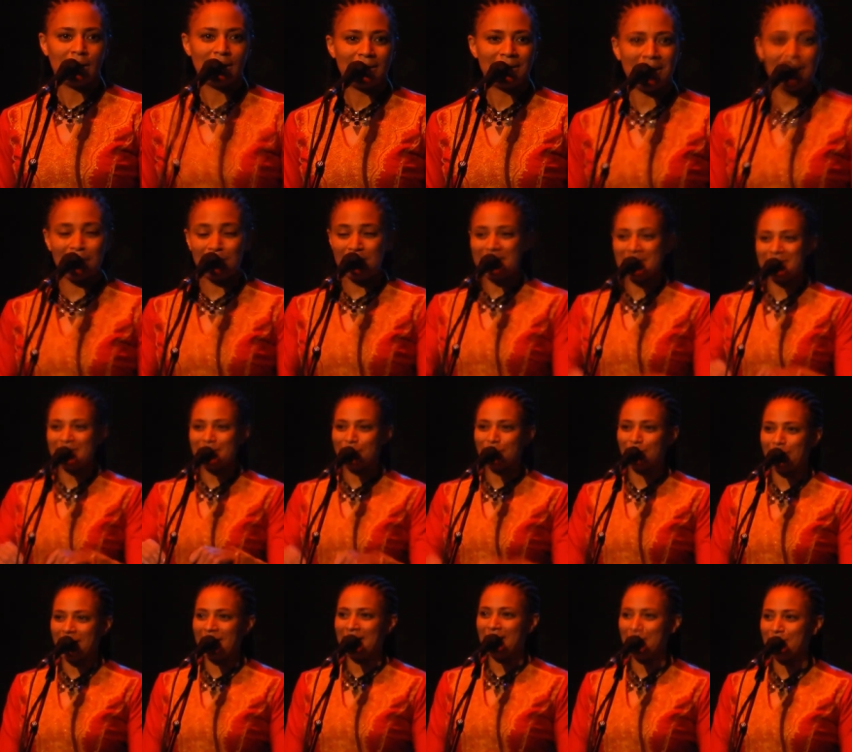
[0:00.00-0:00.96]

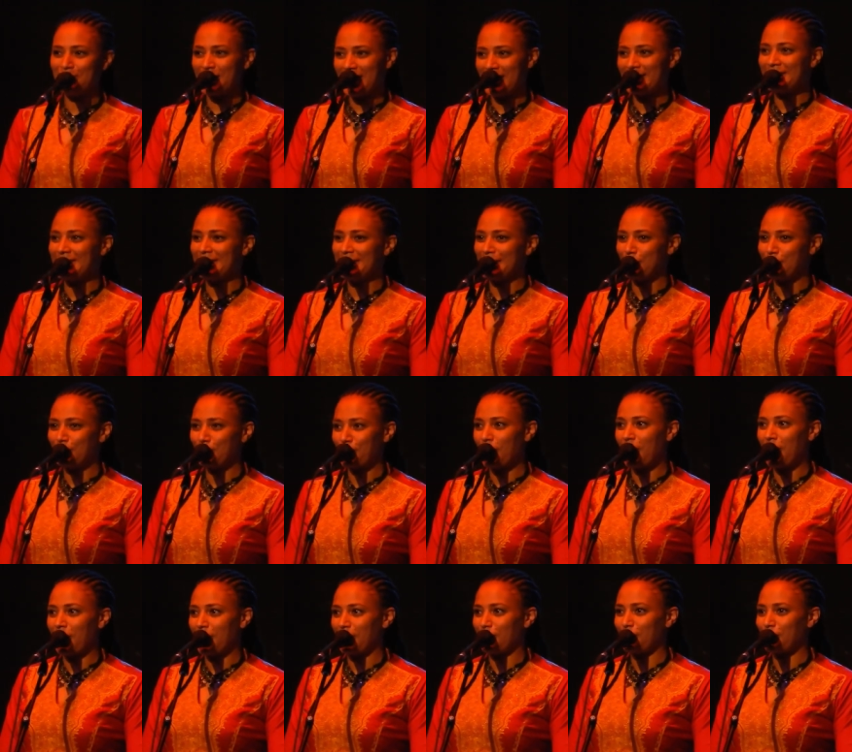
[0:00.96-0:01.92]
Something's fundamentally
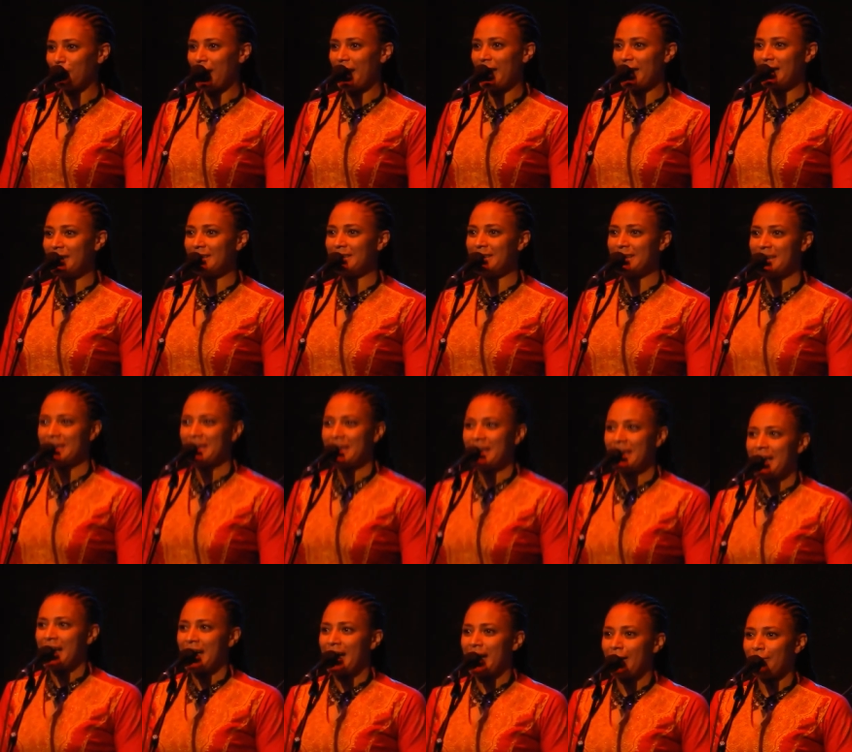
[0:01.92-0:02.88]
wrong, right?
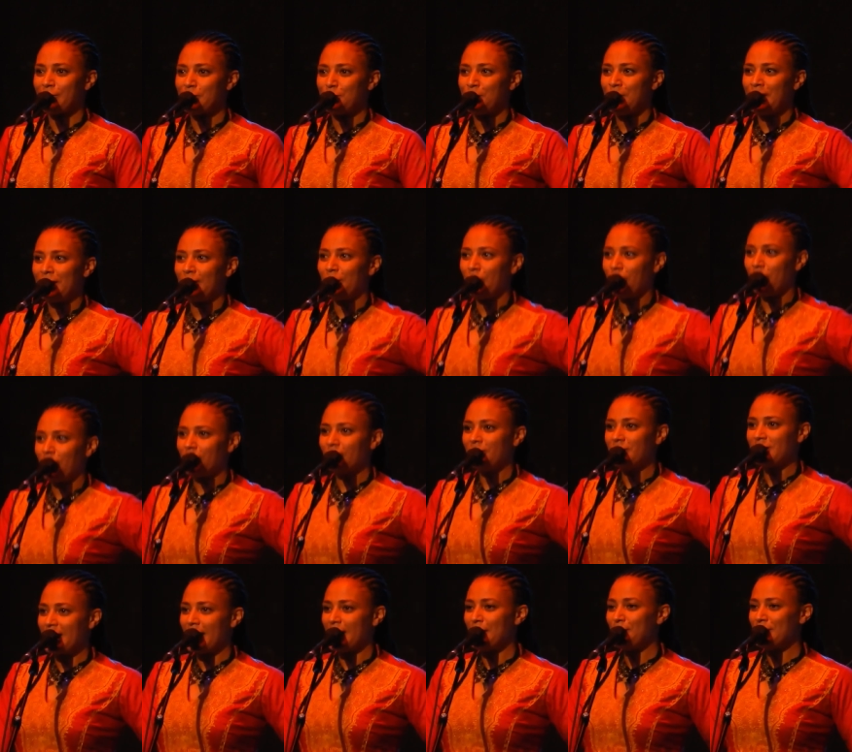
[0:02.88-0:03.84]
I've spent a lot
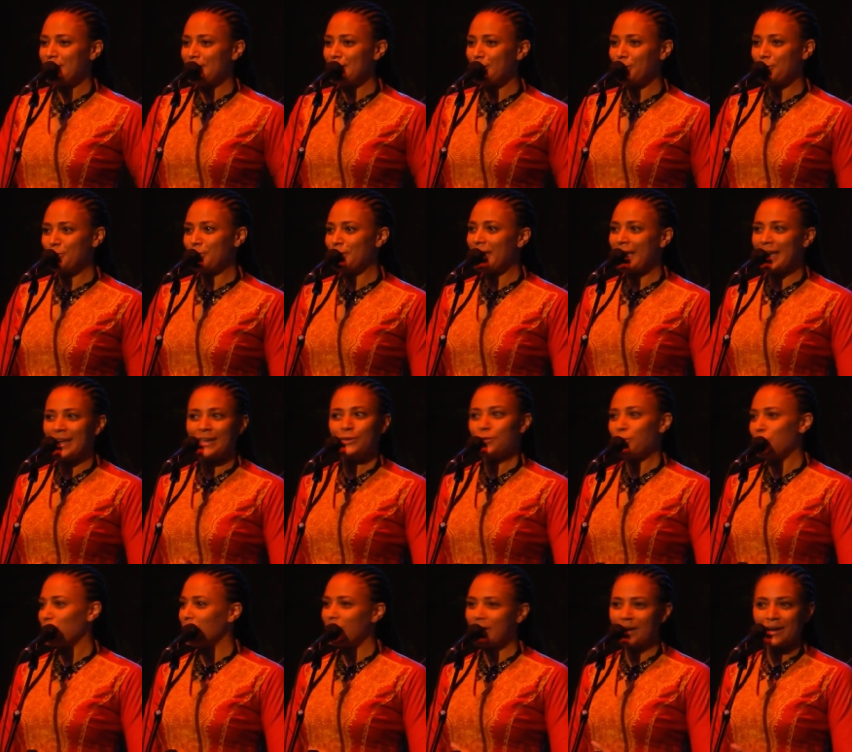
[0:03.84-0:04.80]
of time in the UK.
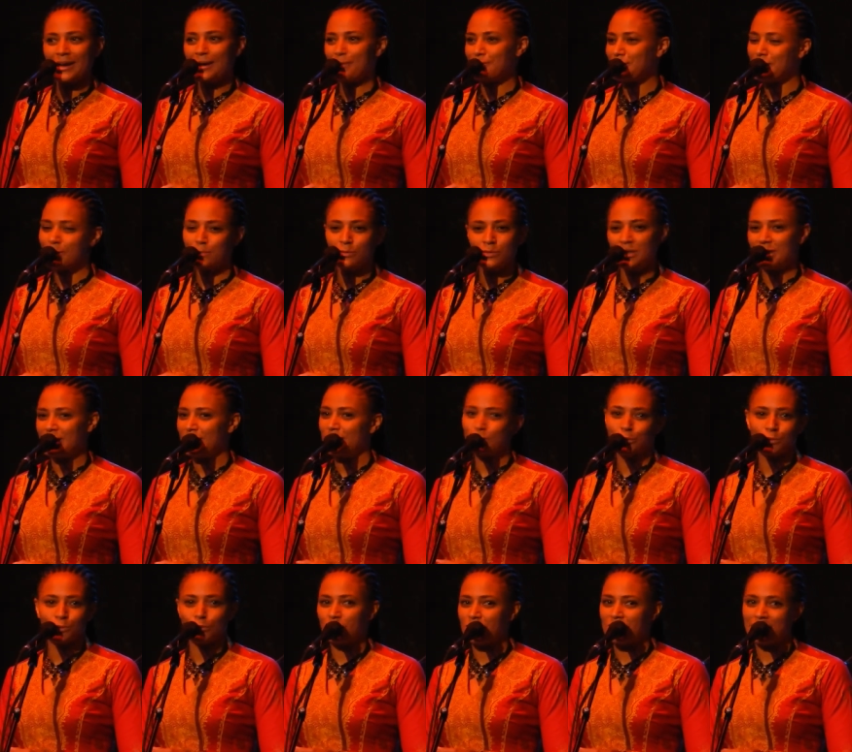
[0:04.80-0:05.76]
No one comes to British
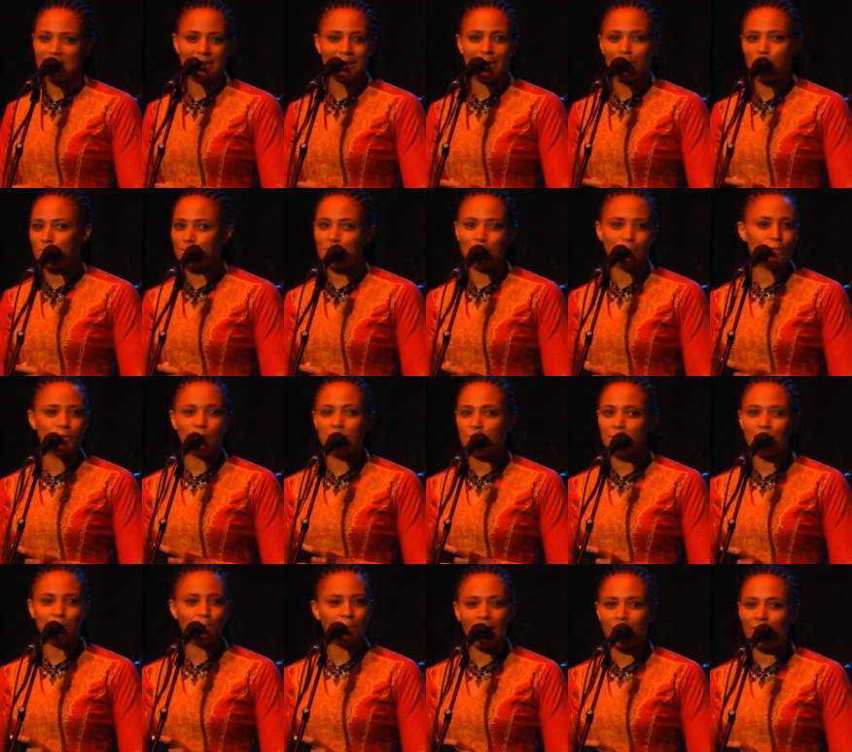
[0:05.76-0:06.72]
schools and tells people to
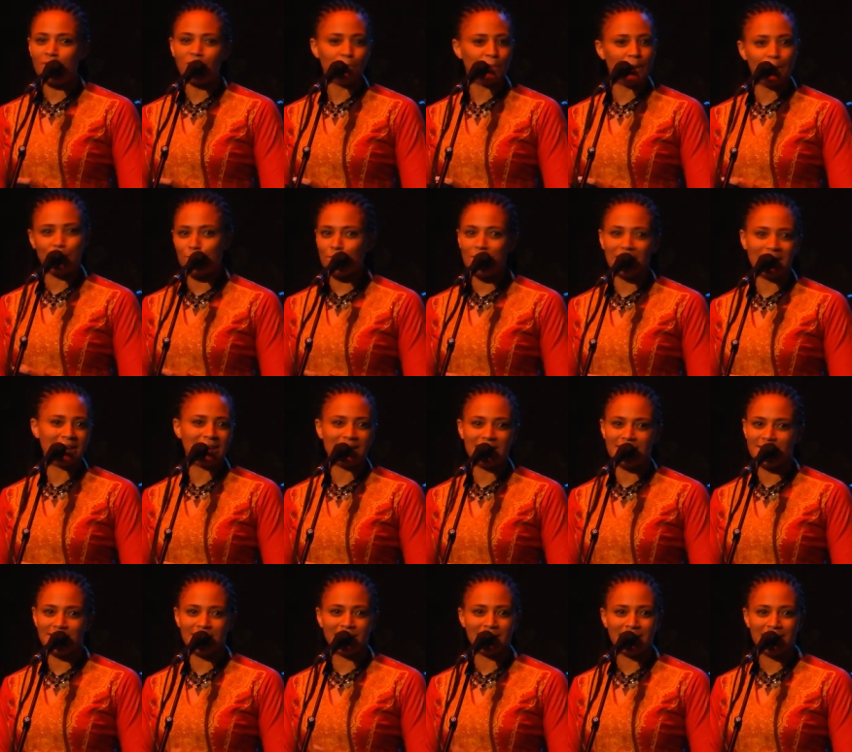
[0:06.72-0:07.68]
be proud of being
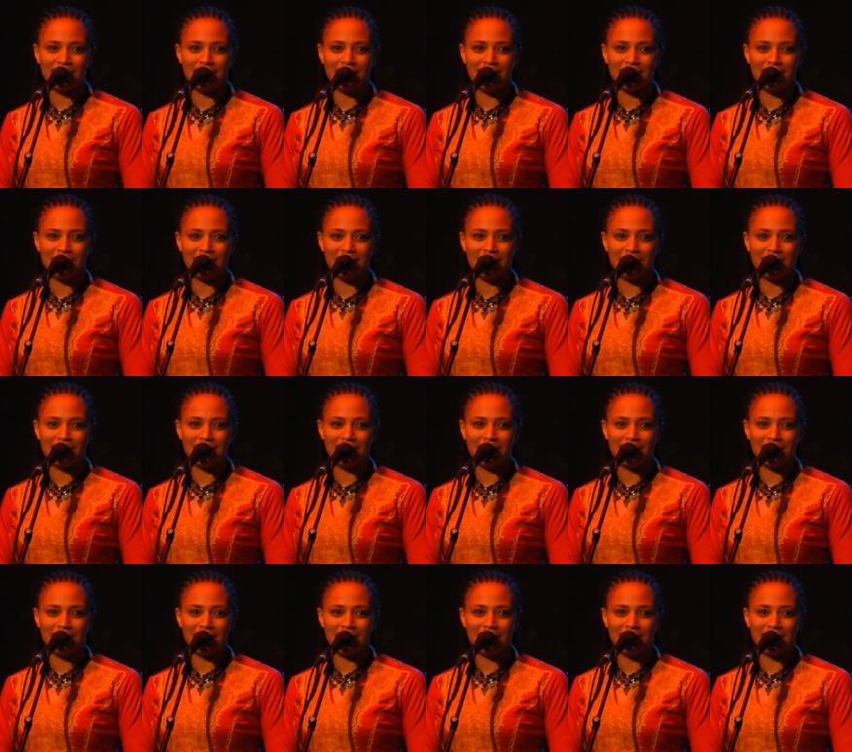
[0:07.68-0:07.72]
British.